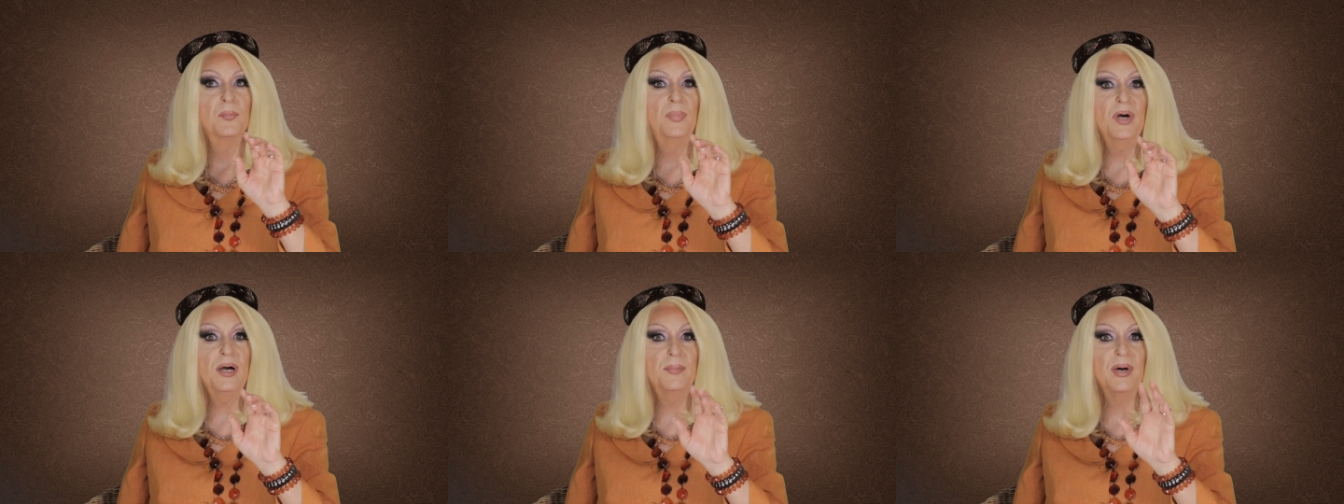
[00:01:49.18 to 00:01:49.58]

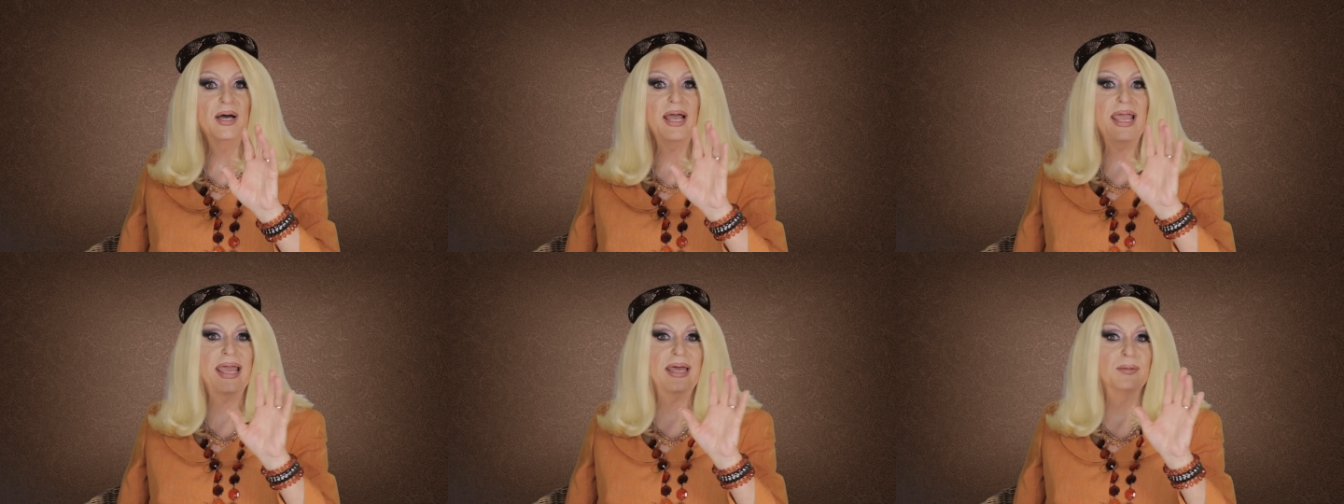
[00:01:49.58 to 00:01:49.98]
Bubba
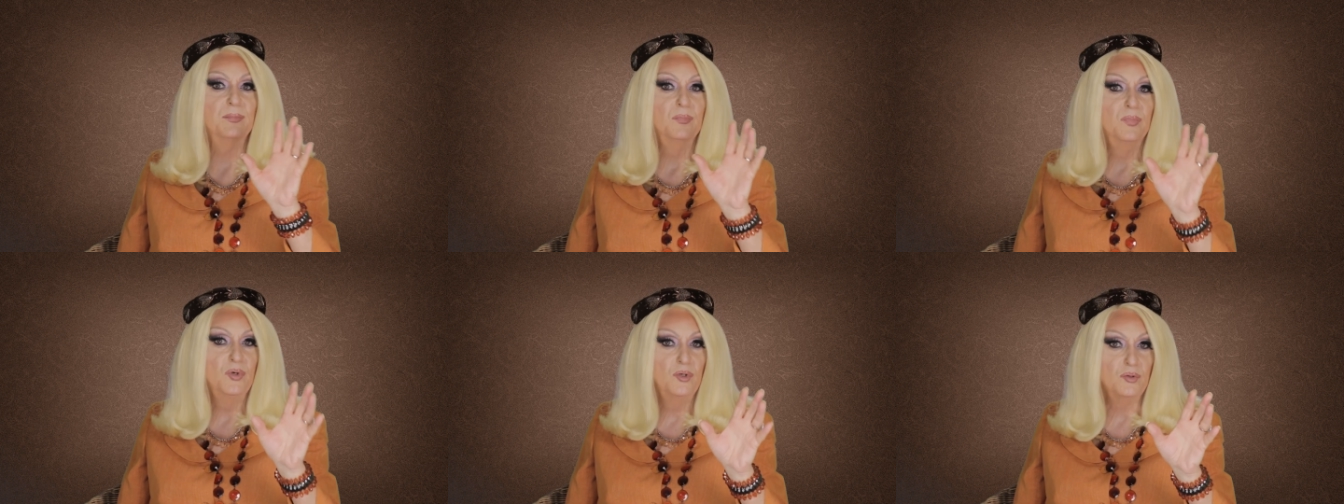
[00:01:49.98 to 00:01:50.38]
had
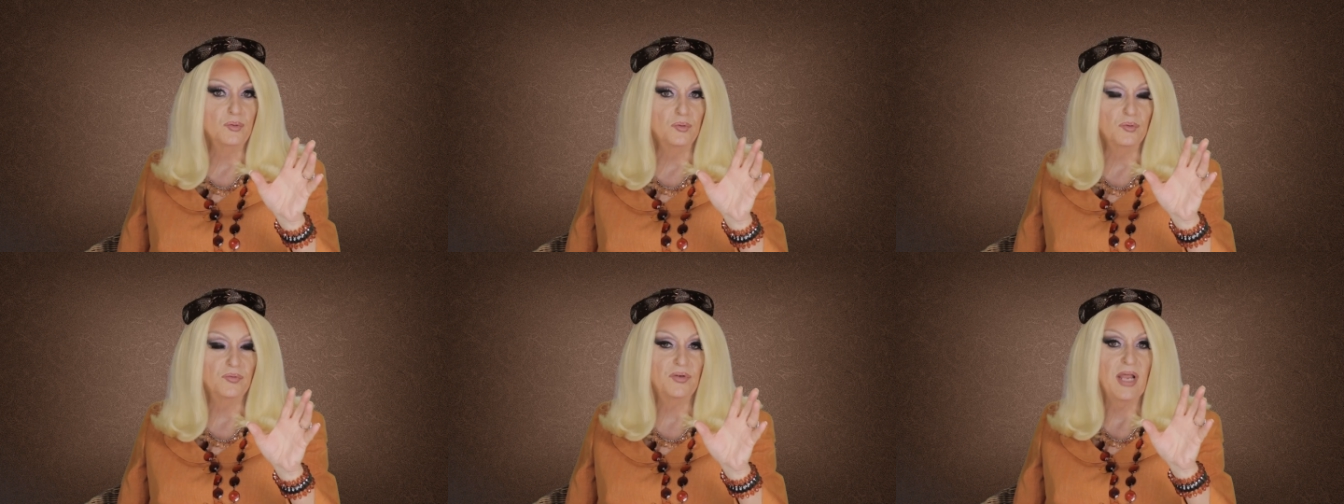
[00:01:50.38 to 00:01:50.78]

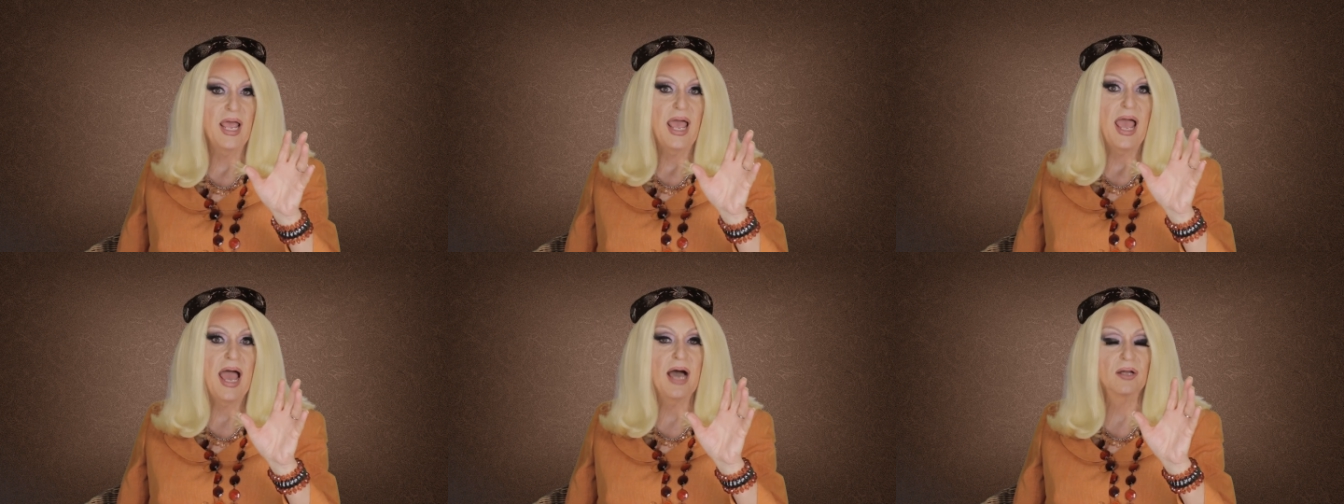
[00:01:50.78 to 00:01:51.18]
moved
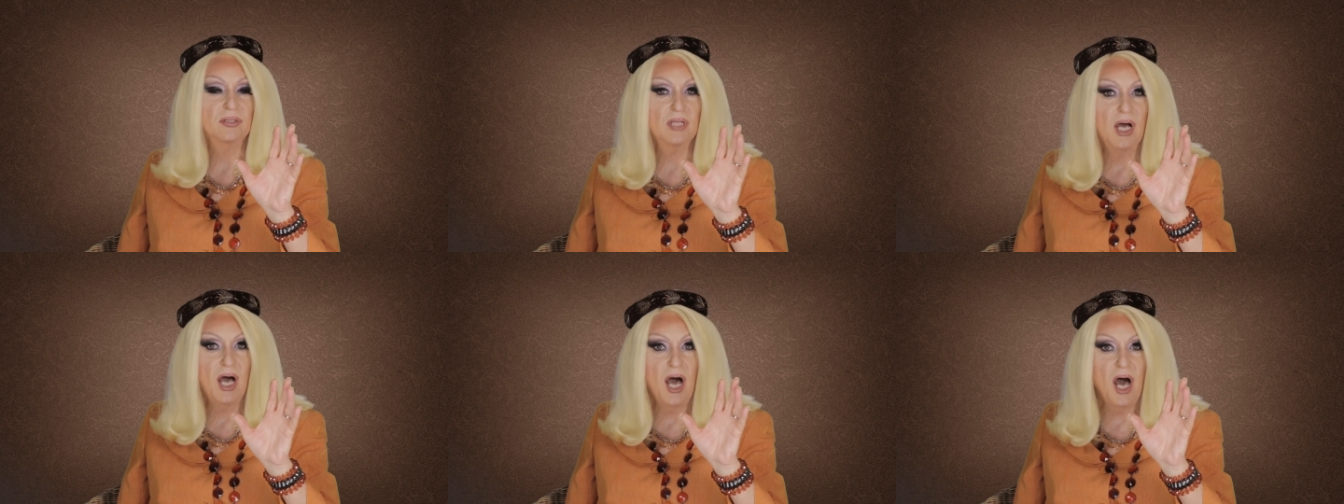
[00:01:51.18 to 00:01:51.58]
out
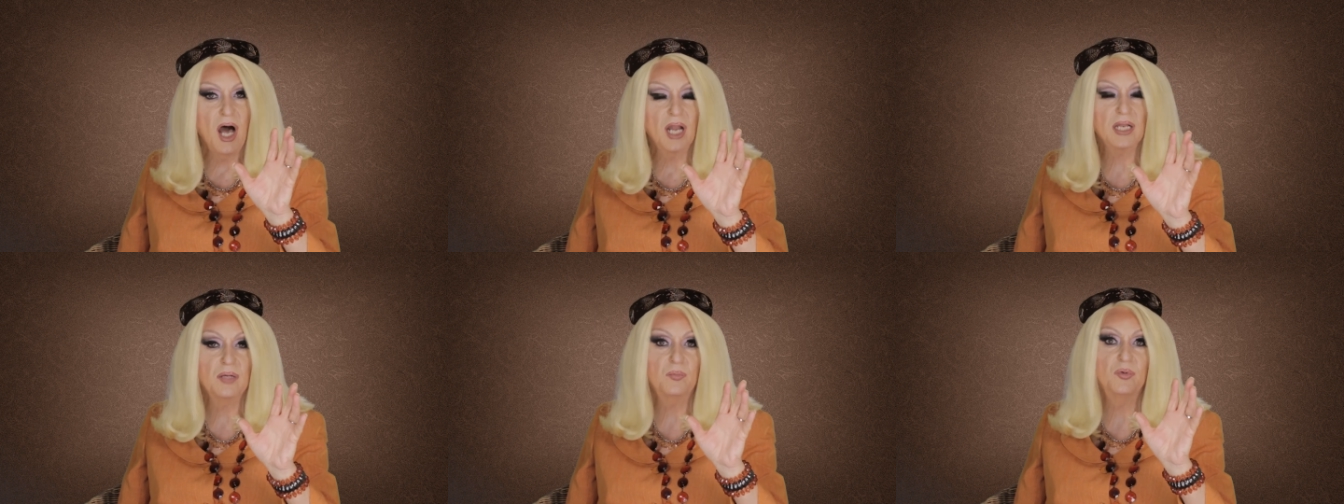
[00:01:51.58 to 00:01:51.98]
to
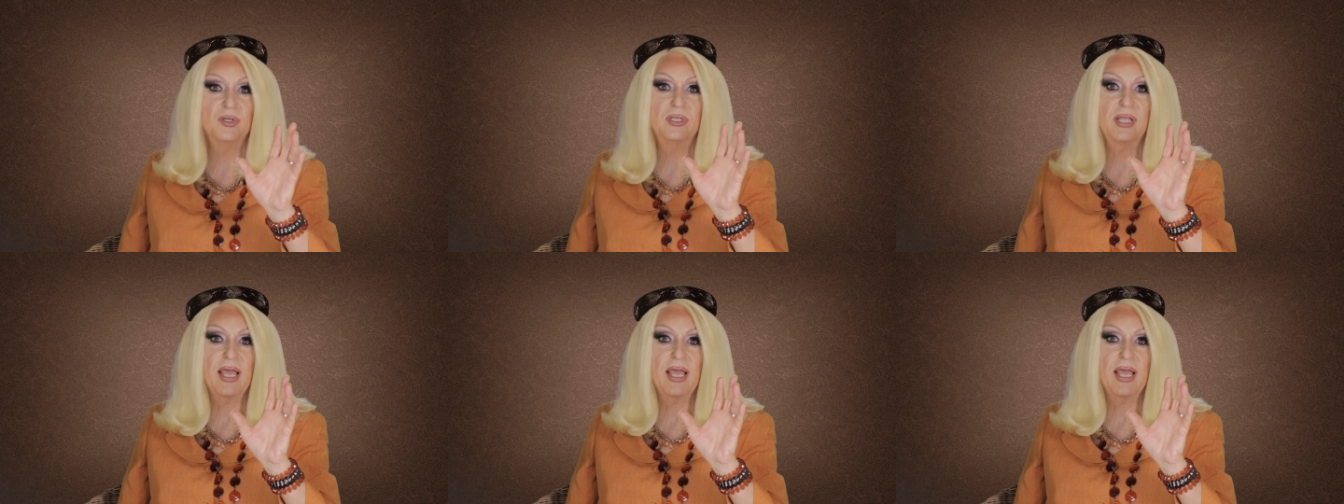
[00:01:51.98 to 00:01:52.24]
Hollywood,